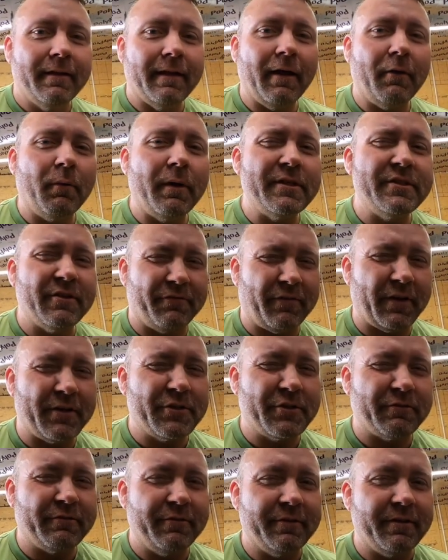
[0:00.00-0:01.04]
That way, so if I
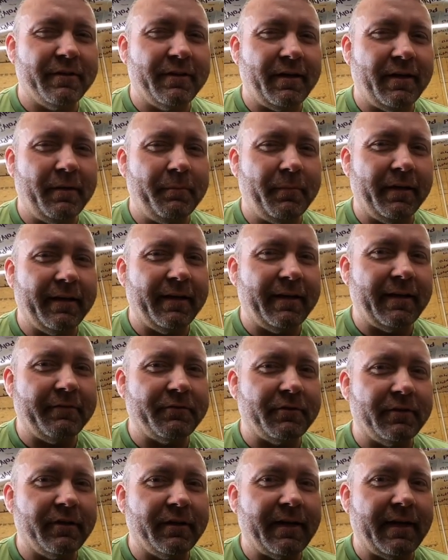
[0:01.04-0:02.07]
screwed it up, I didn't
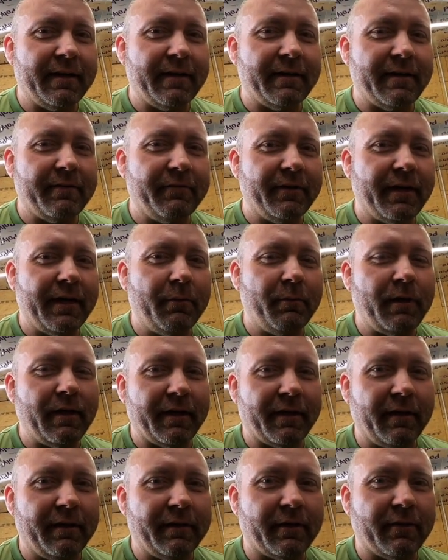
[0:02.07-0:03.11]
have to look at it every day while
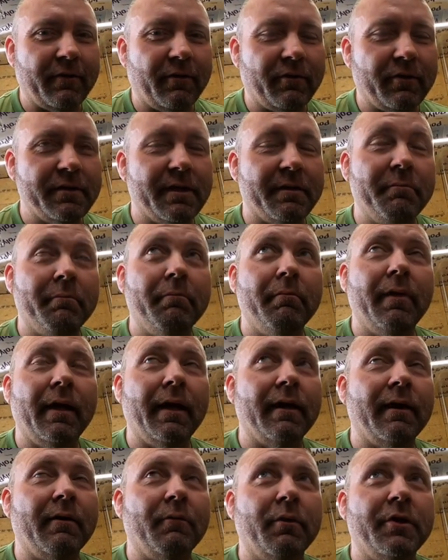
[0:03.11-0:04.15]
I got in the car and say,
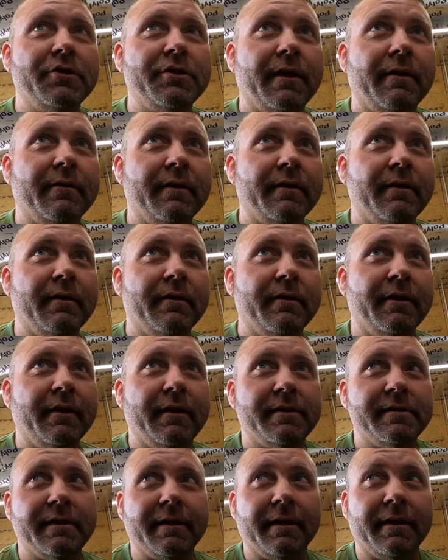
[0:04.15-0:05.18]
man, I wish I would have done
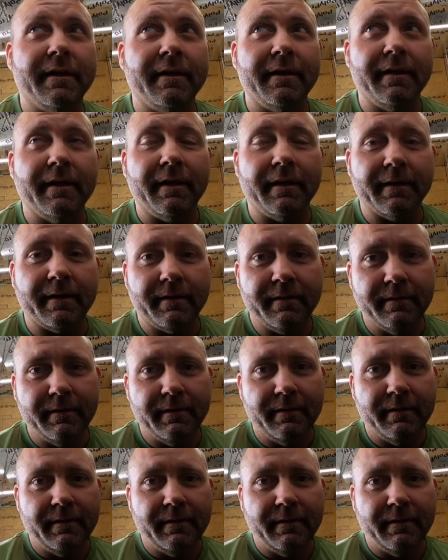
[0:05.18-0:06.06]
yada, yada, yada.